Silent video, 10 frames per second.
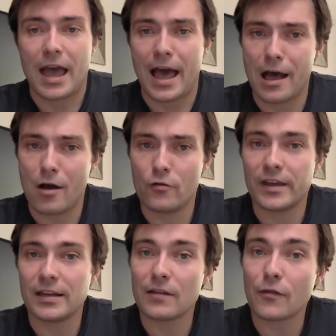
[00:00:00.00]
how
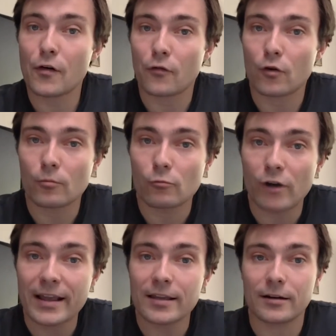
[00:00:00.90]
they differ from
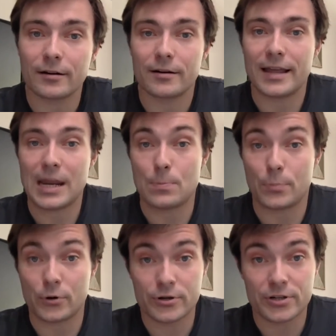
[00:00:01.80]
regular
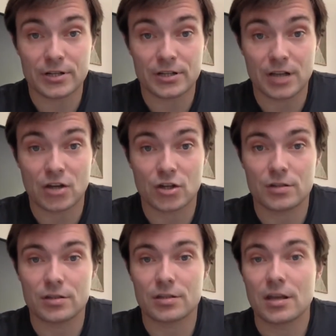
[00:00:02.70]
in-person
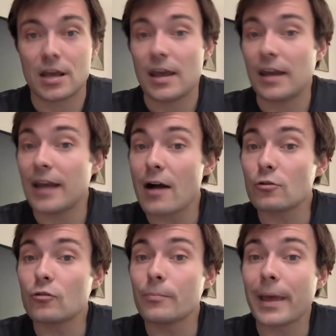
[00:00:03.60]
sessions and how
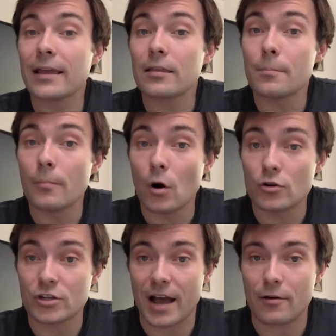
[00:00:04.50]
to make the
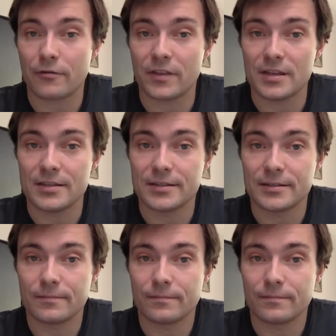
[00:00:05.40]
most out of these.